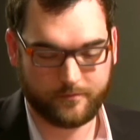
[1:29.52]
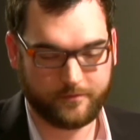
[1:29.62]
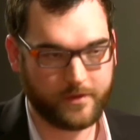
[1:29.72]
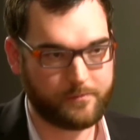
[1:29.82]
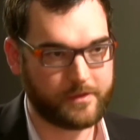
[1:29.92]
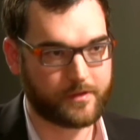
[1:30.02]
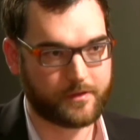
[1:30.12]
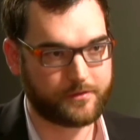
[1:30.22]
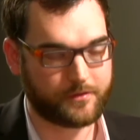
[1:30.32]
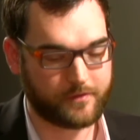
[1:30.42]
flipping
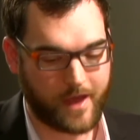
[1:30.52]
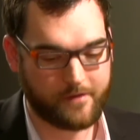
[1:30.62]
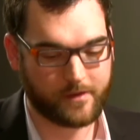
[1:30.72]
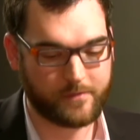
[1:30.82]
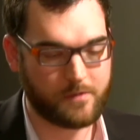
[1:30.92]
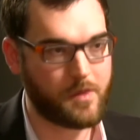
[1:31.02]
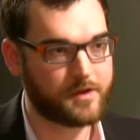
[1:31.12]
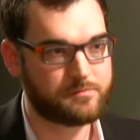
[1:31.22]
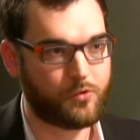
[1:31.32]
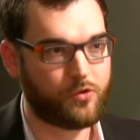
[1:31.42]
this, having it be
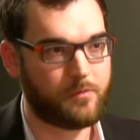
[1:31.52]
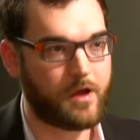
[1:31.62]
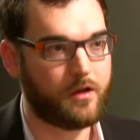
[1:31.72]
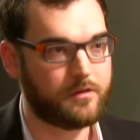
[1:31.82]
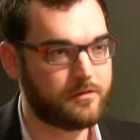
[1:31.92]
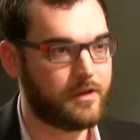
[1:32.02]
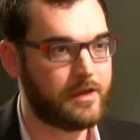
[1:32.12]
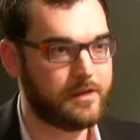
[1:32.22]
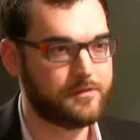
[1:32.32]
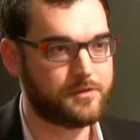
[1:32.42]
much more about
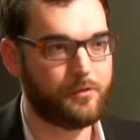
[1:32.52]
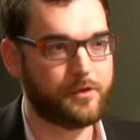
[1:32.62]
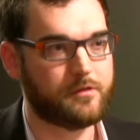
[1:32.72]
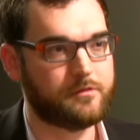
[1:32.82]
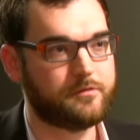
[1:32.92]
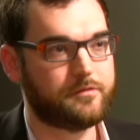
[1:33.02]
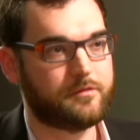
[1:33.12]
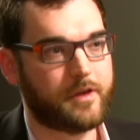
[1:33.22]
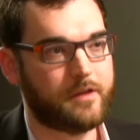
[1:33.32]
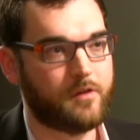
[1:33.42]
an intuitive,
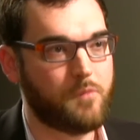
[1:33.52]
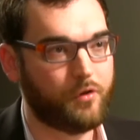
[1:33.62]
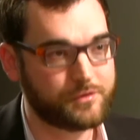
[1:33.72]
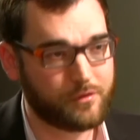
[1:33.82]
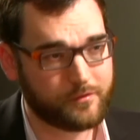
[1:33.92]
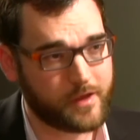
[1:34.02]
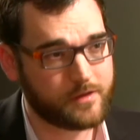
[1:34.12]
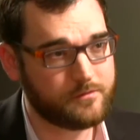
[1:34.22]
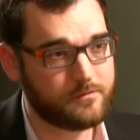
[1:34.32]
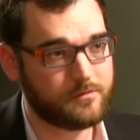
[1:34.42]
yeah. kind of emotional fit,